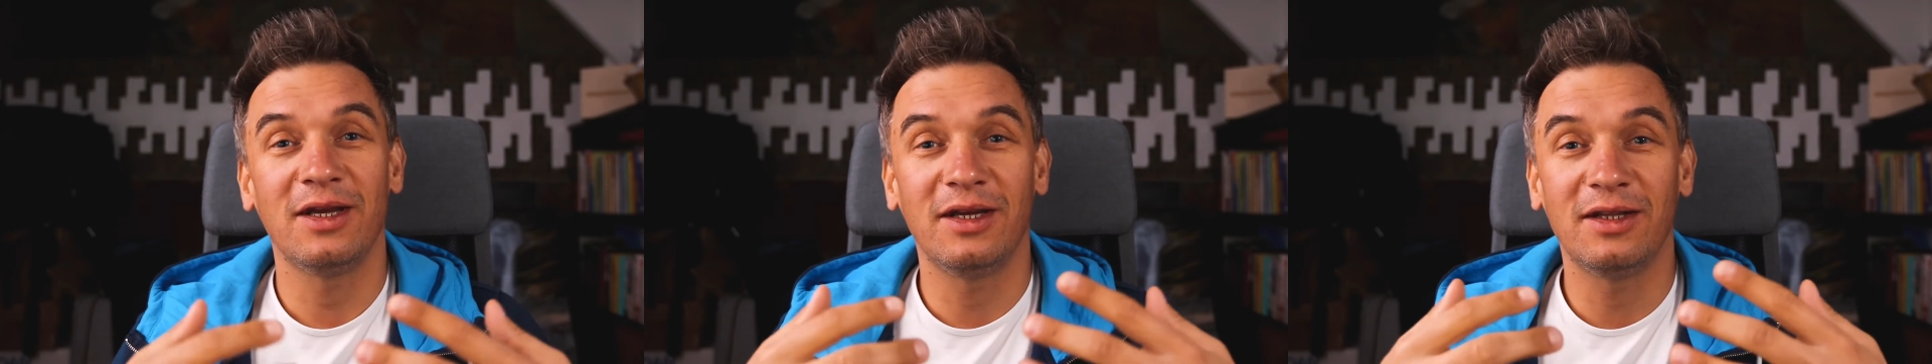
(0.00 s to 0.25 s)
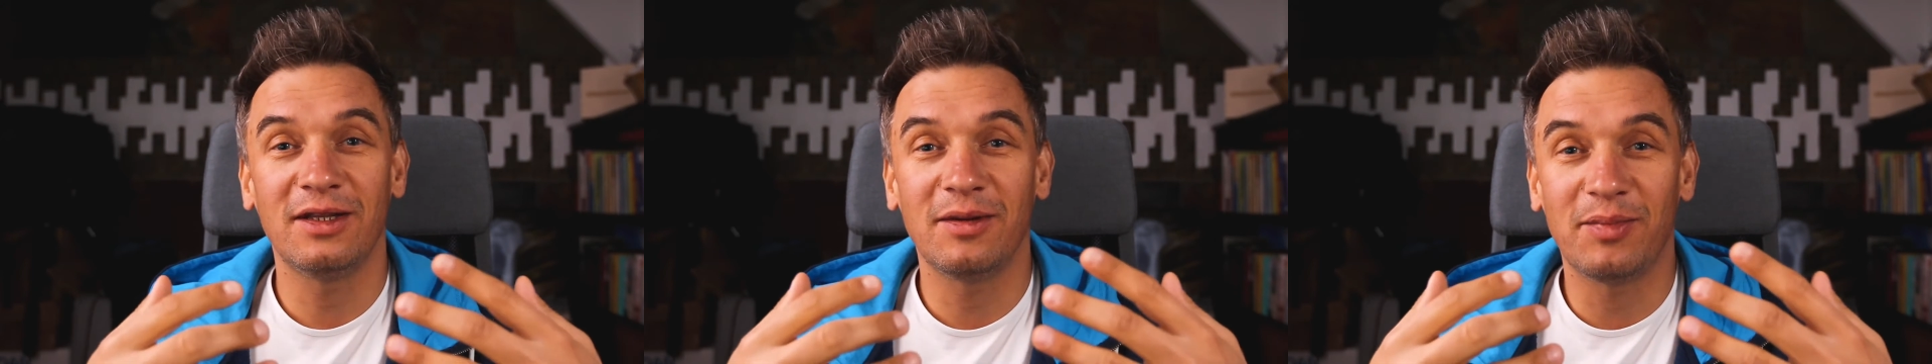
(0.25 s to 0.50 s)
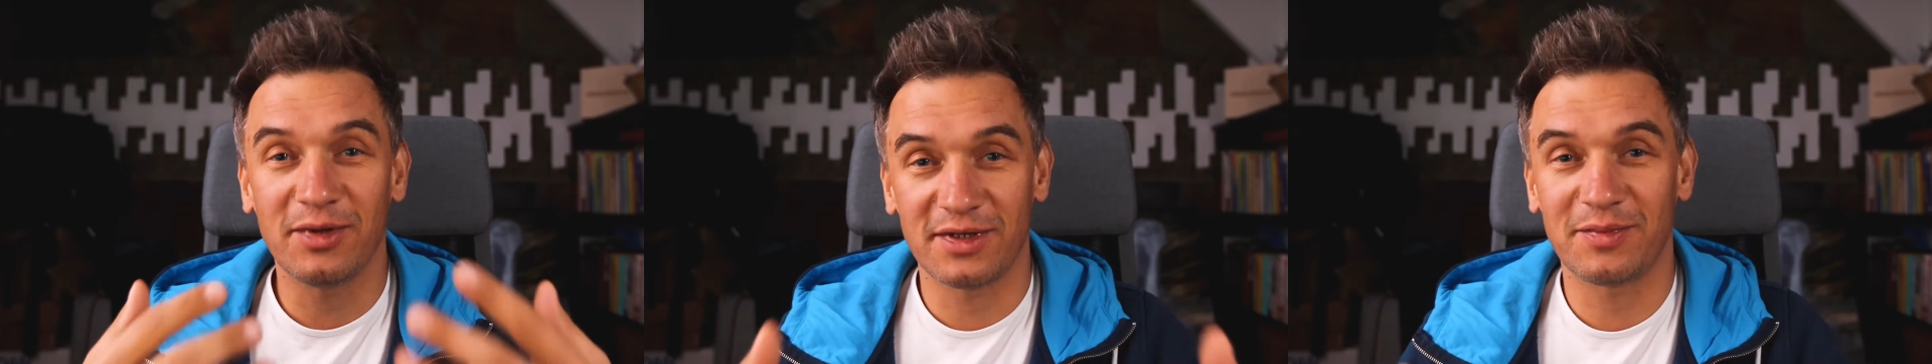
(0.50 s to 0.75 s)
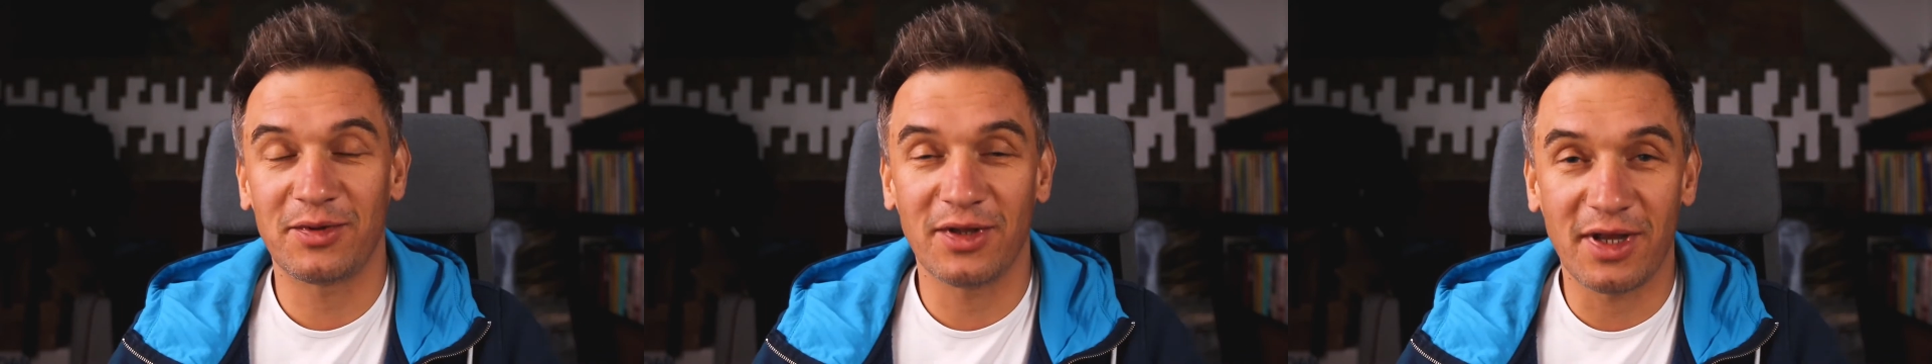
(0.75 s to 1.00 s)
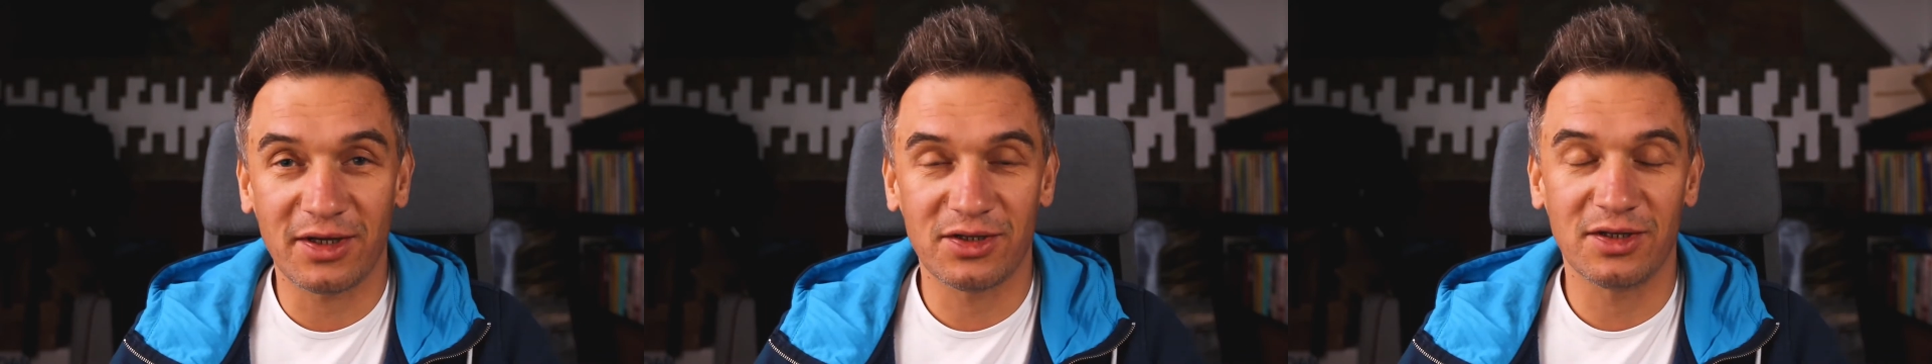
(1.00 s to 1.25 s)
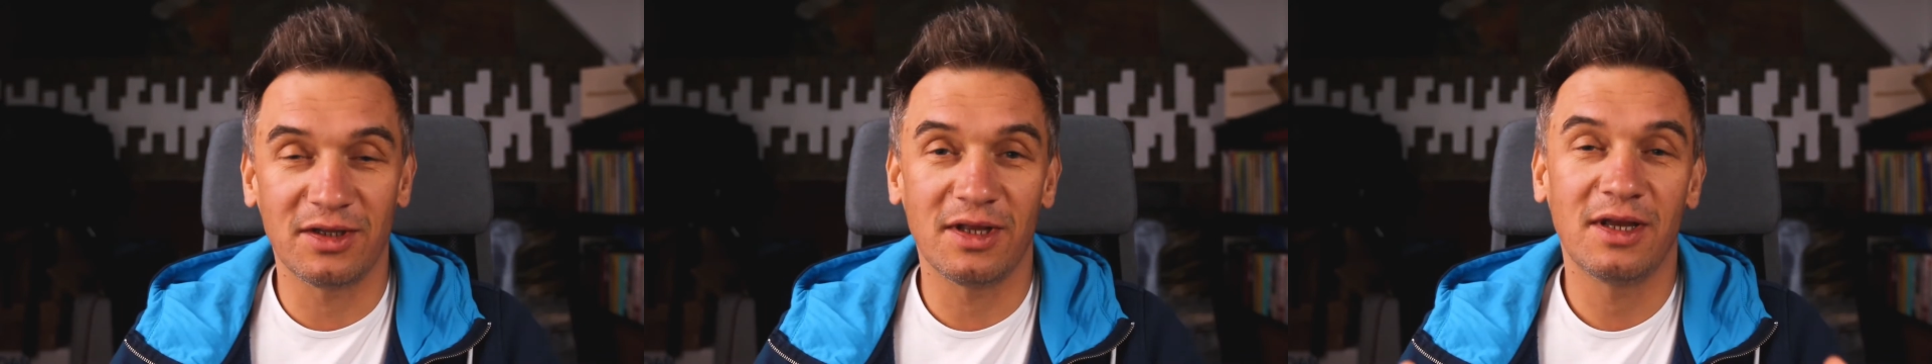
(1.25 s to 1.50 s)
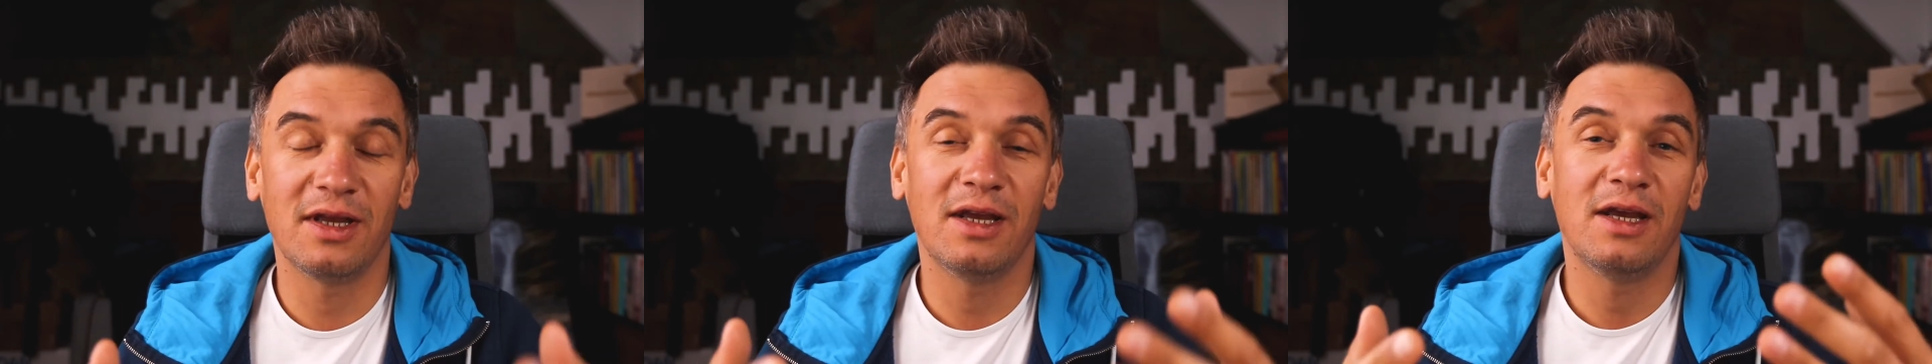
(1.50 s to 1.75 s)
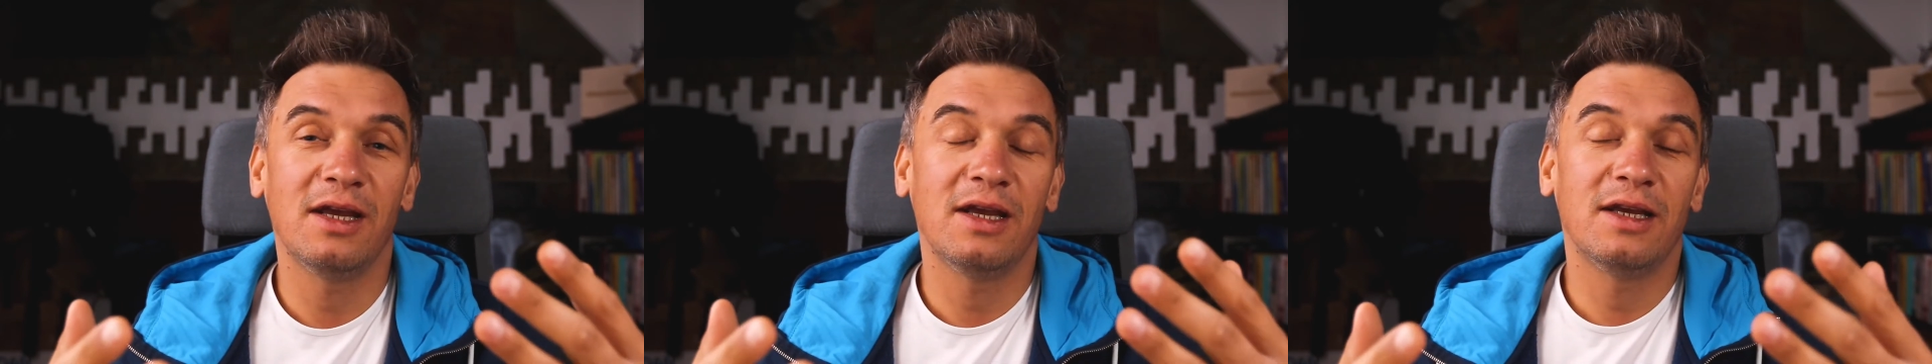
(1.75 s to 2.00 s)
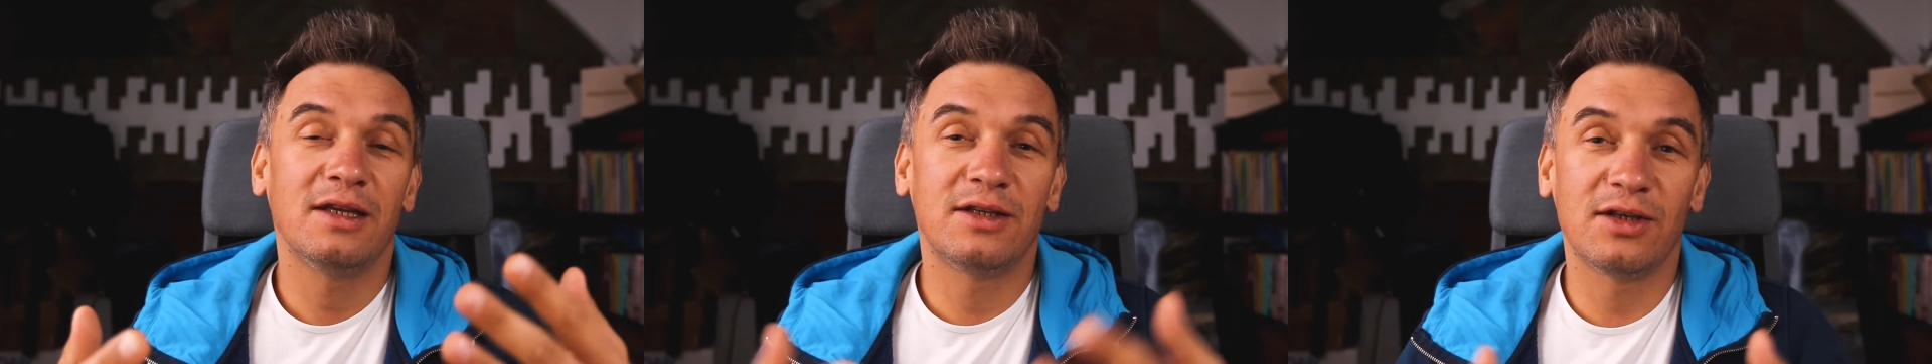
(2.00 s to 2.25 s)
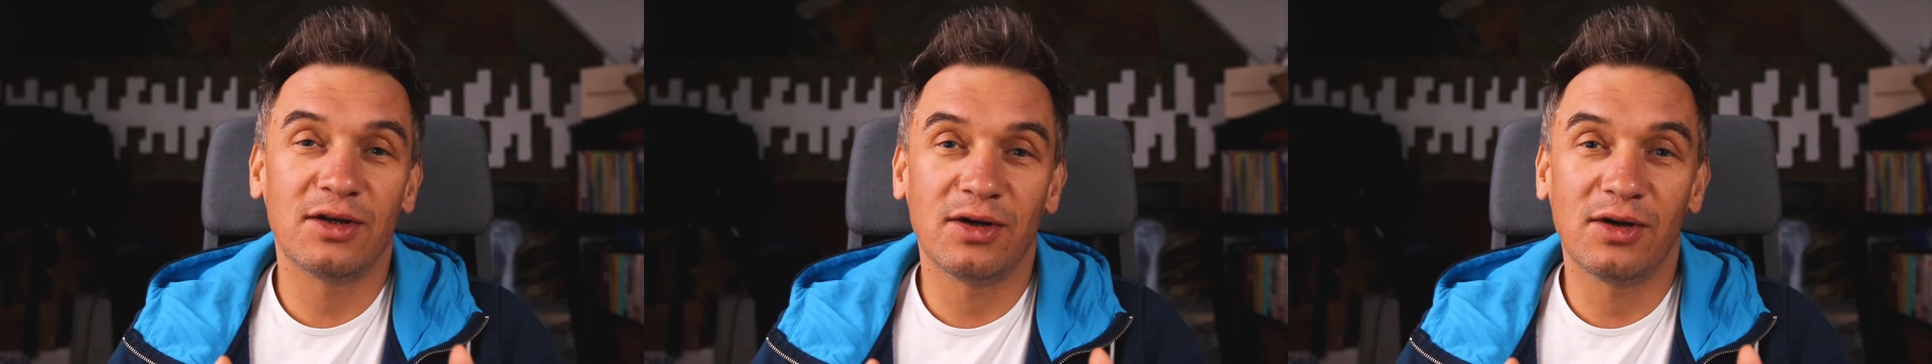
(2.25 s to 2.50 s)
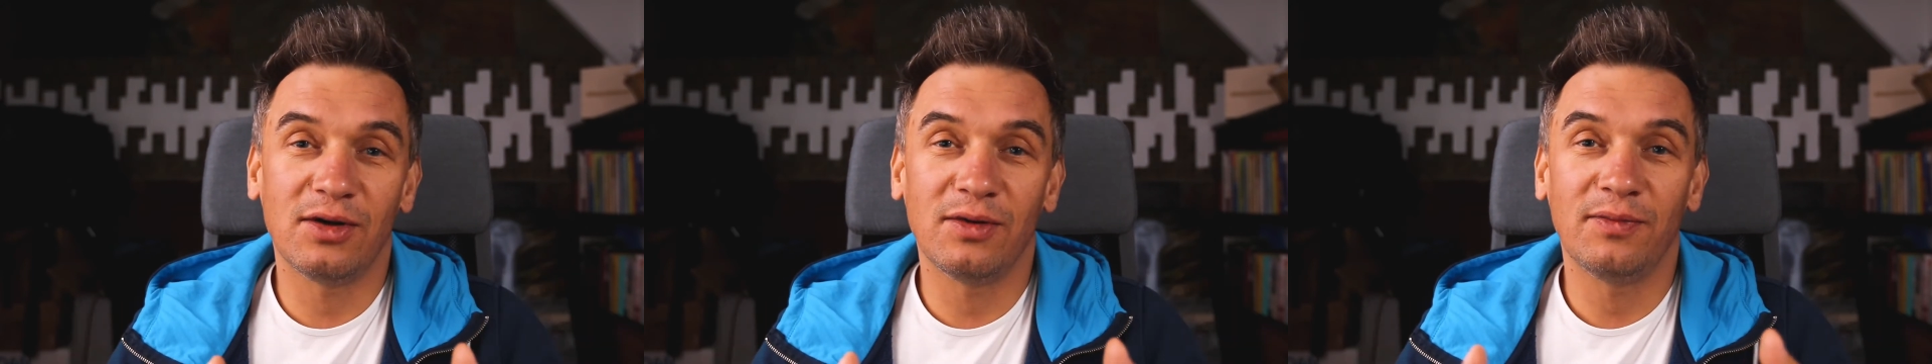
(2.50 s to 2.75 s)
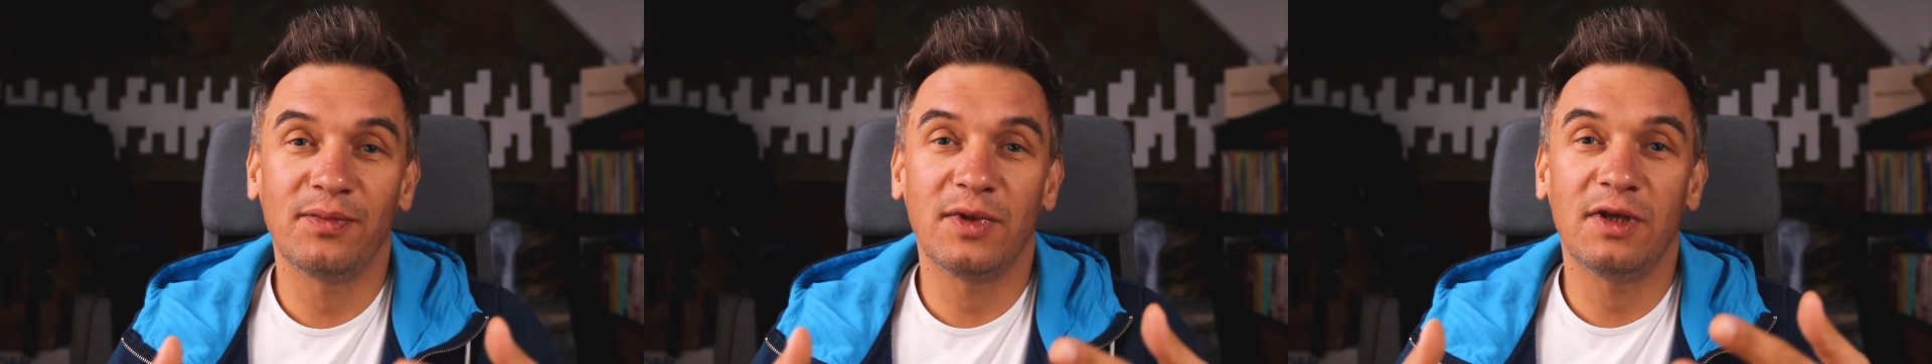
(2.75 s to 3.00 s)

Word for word: in the post-production. So